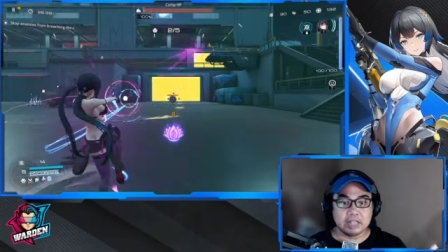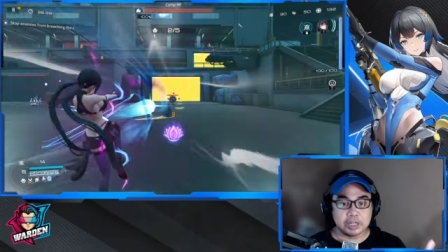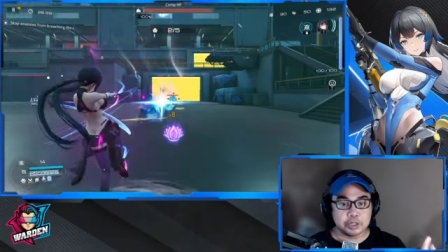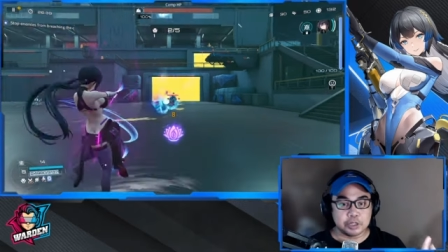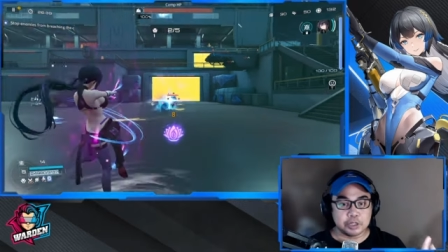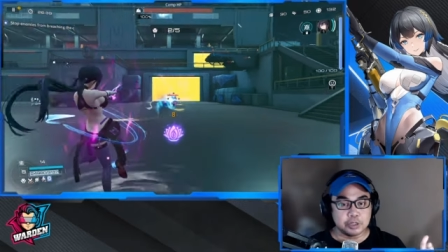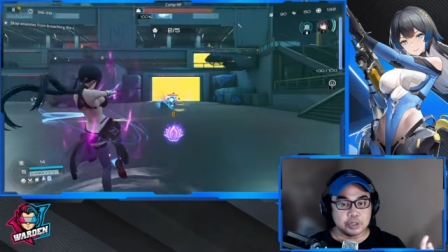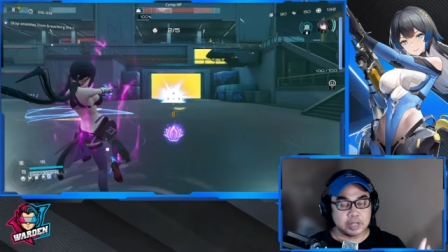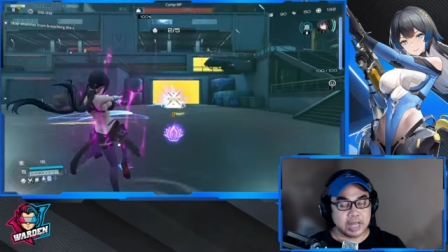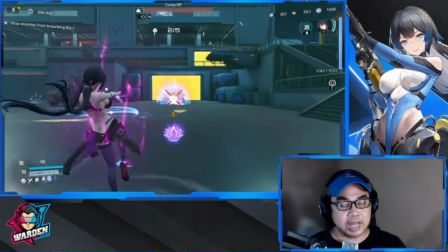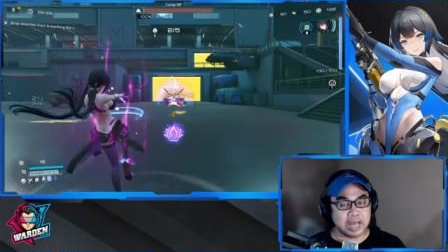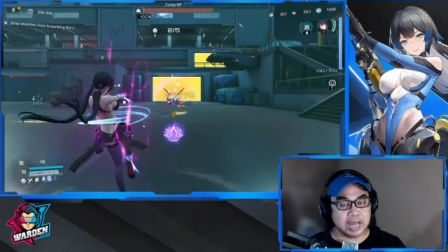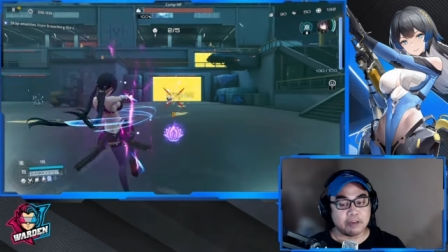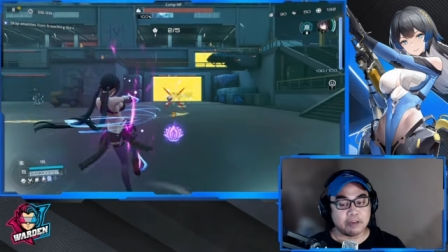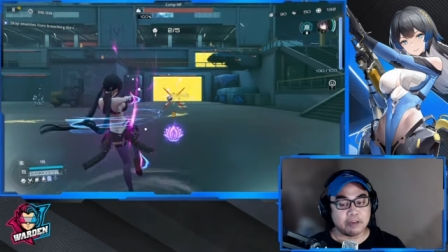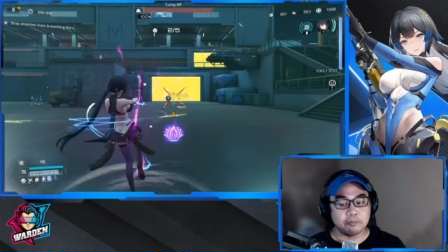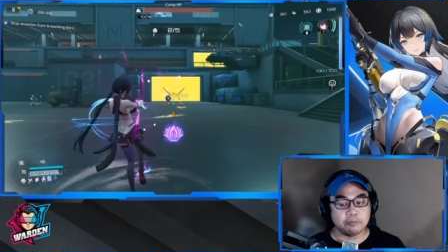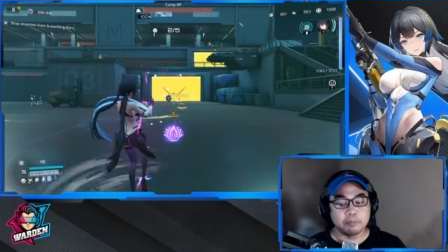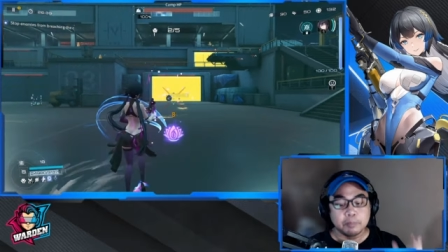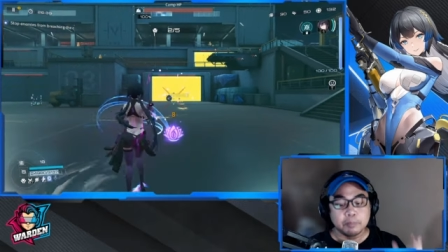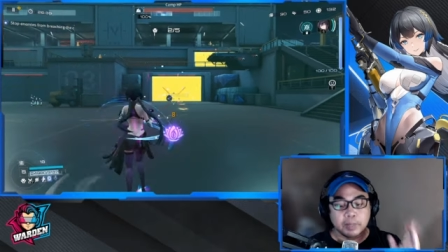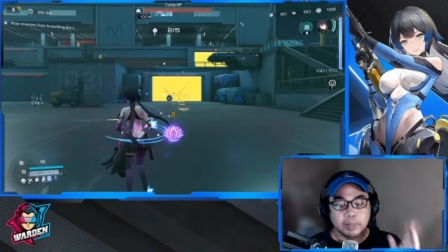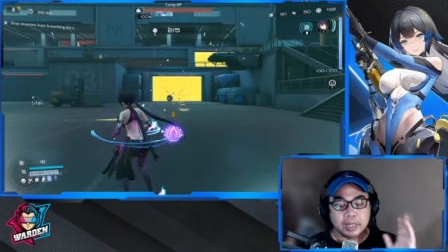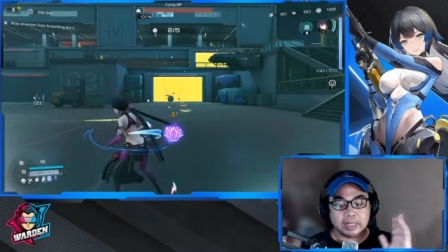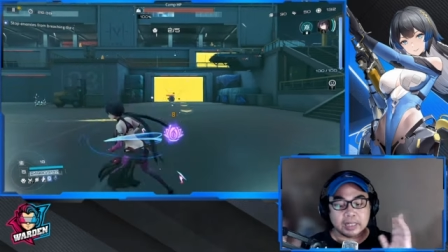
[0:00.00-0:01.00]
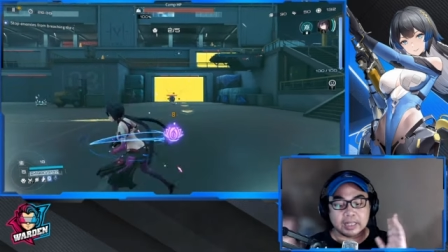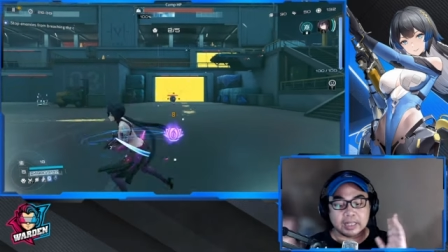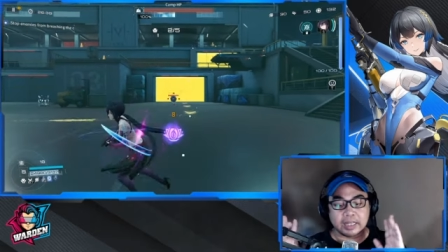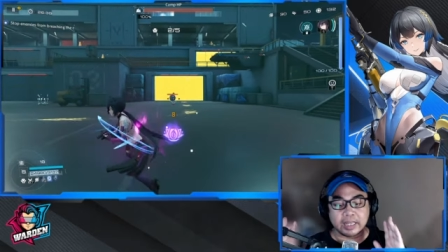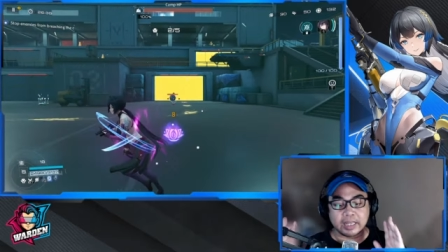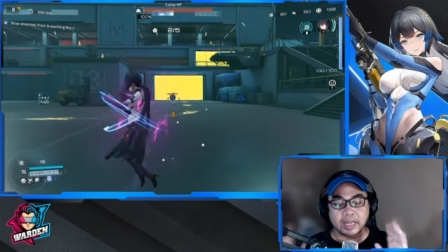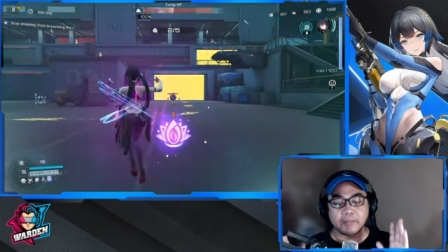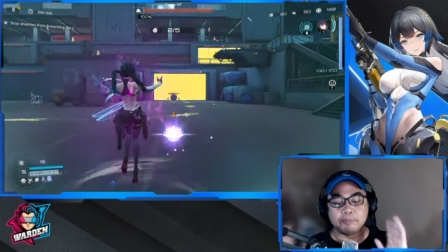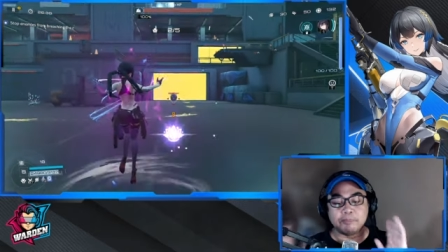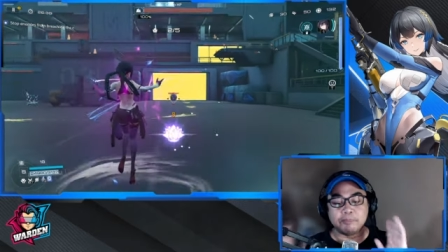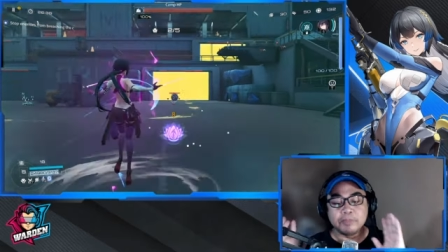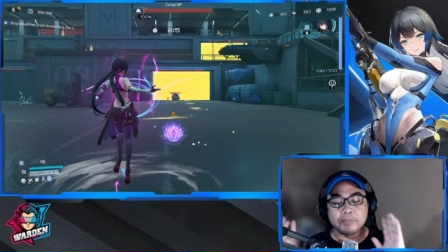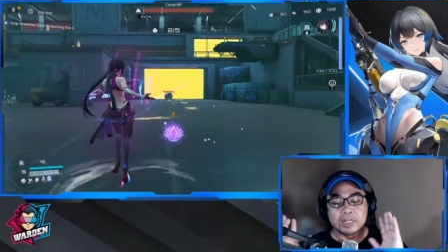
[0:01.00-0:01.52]
should have. But
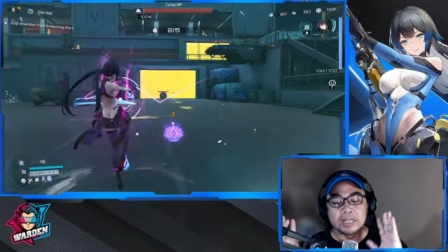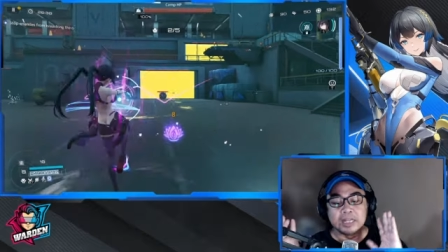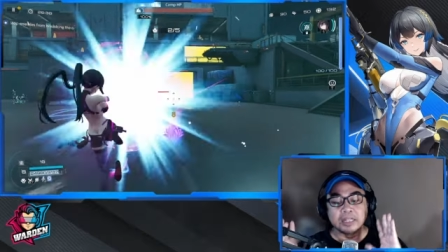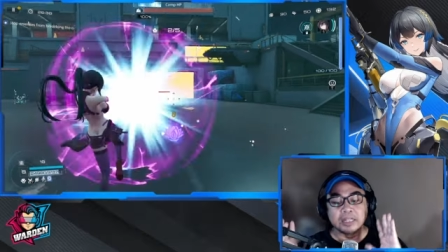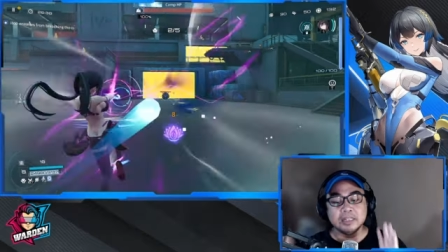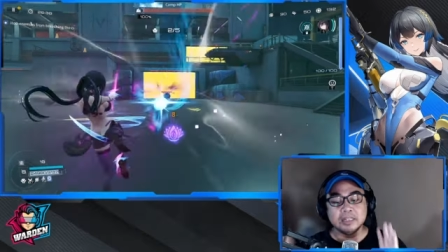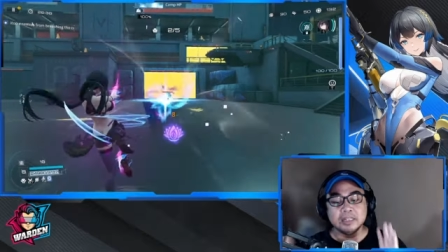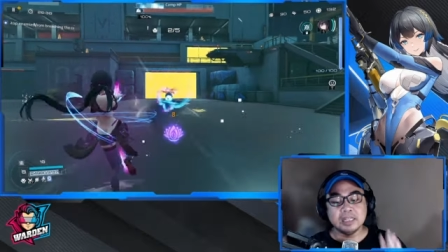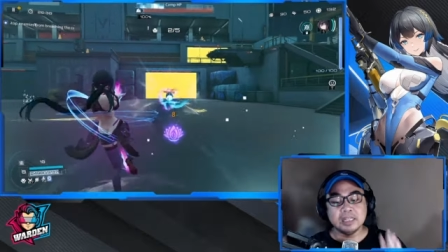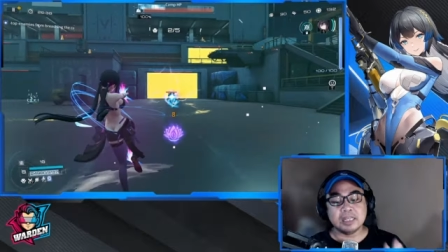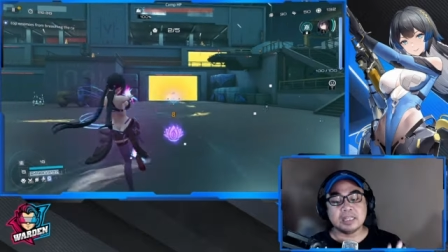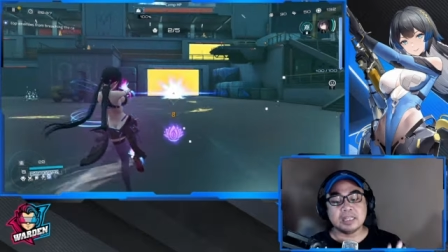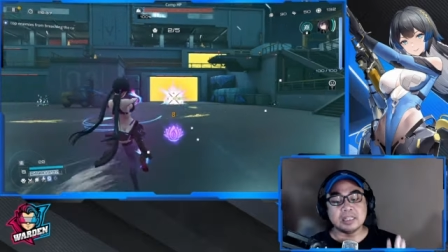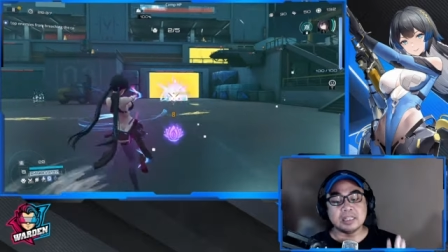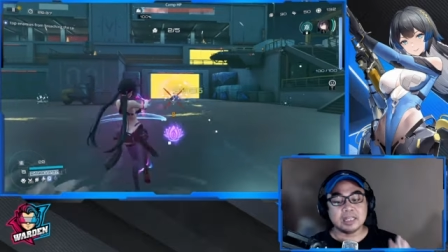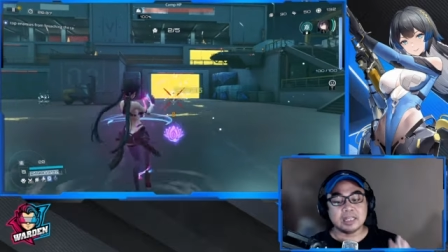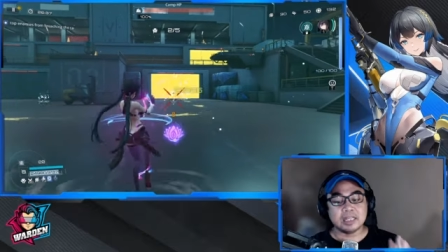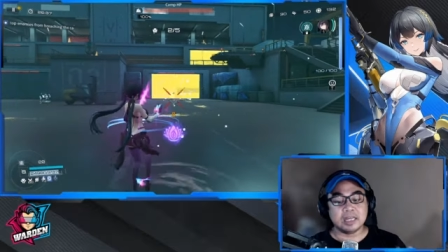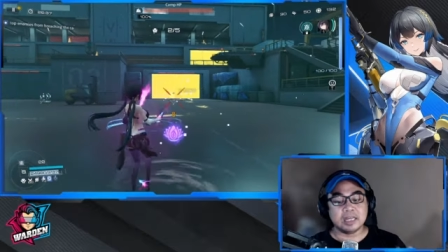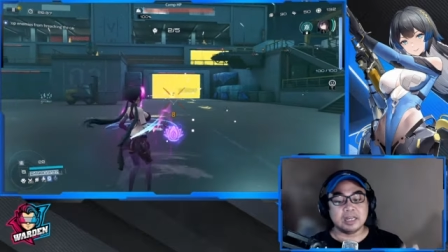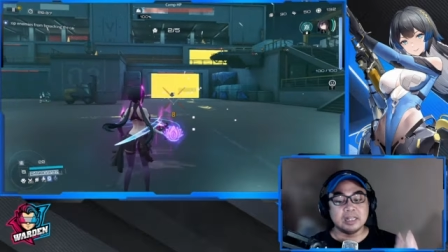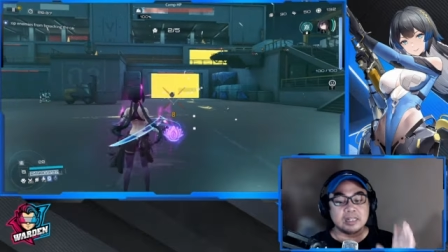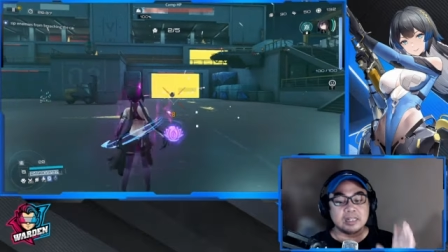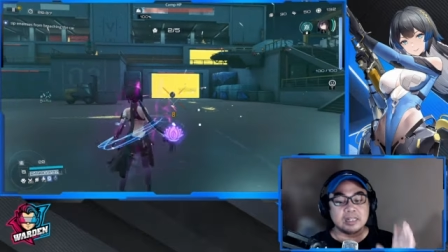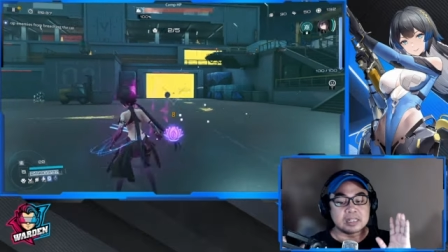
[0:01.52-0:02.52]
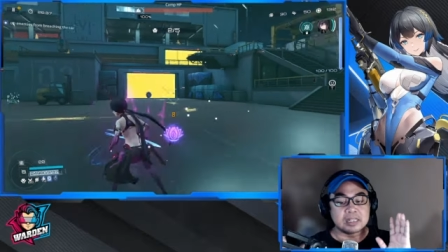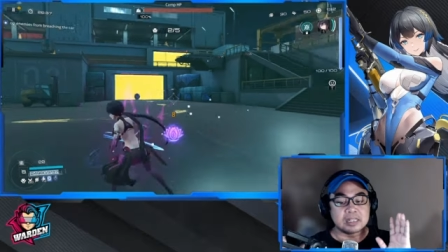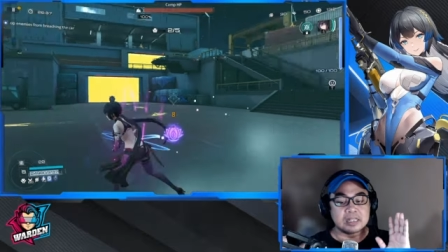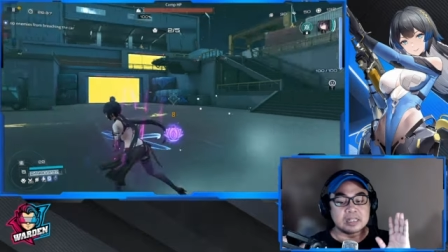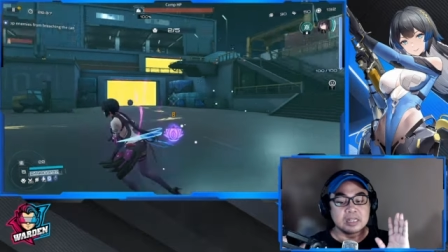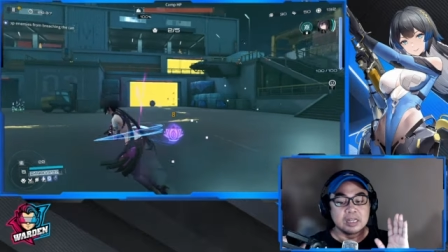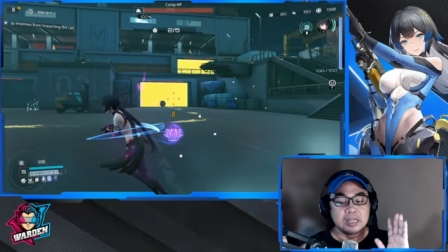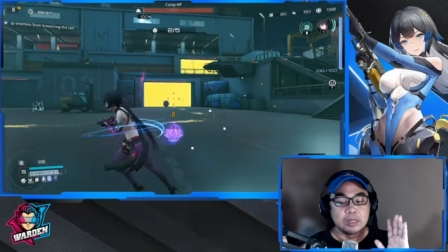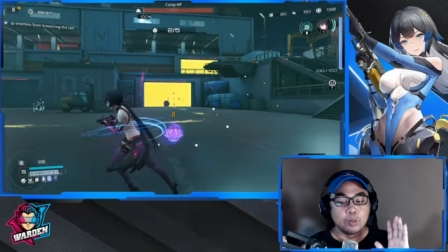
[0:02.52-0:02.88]
again, these skins